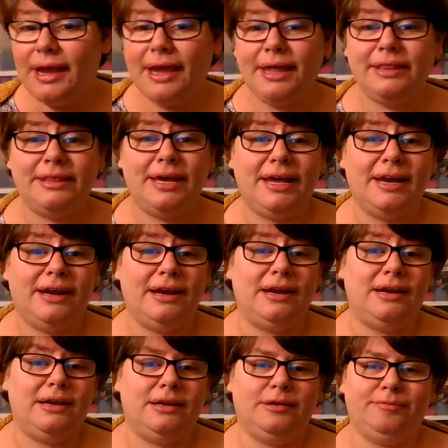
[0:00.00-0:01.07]
And then
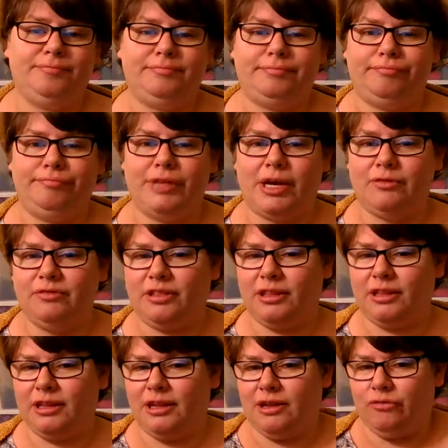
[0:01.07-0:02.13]
that
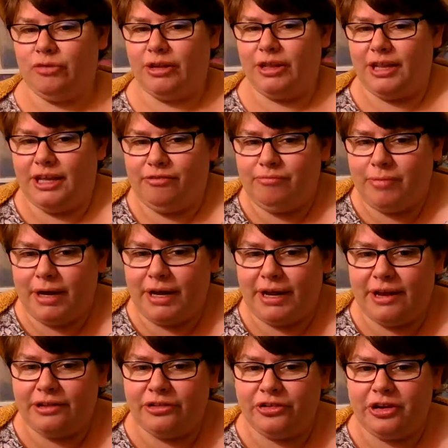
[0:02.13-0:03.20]
would leave my
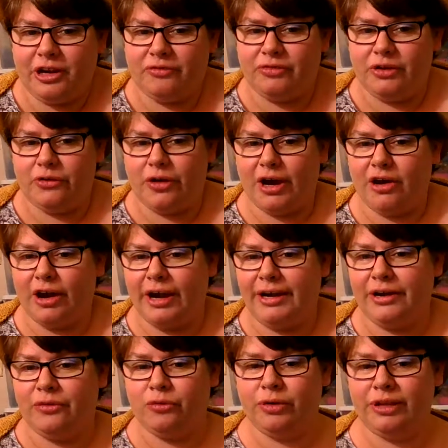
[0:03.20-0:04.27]
other nephew out. I
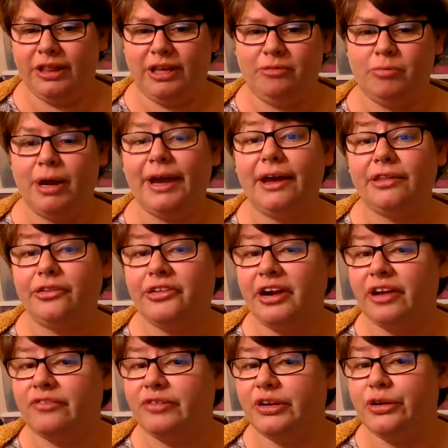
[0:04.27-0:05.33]
didn't want to leave my other
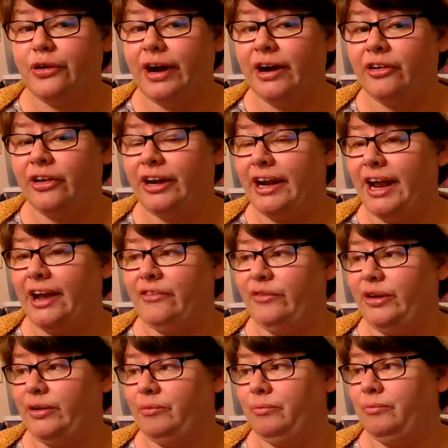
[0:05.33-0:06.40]
nephew out and have
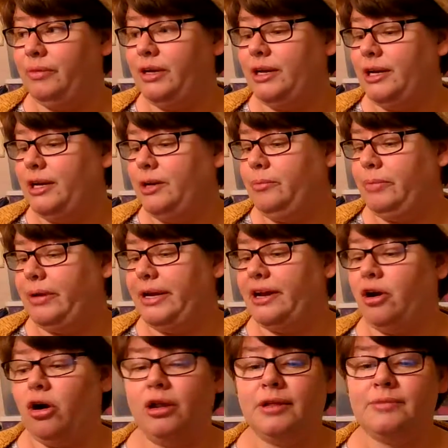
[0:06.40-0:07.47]
him be
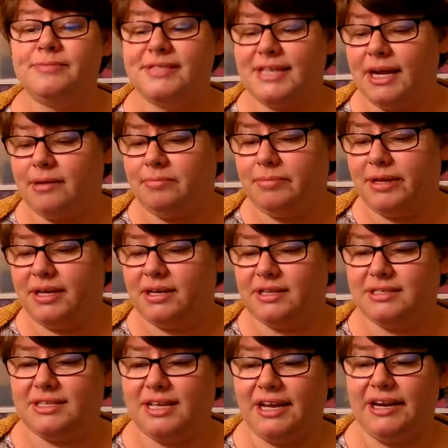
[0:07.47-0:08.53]
all upset
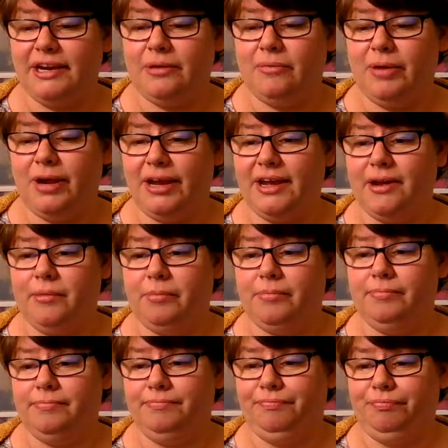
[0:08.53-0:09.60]
because I didn't make him
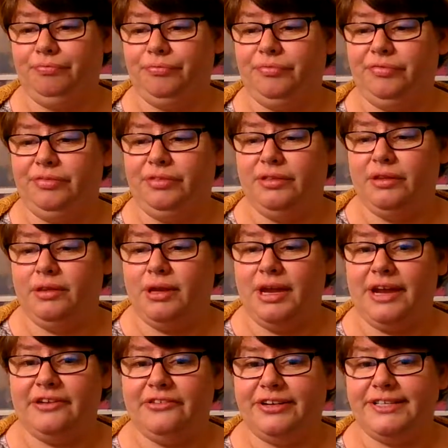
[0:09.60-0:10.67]

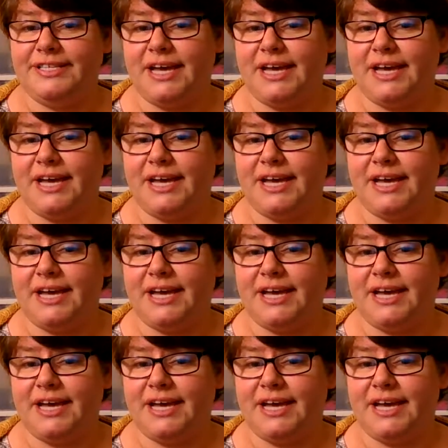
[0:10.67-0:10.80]
Henry's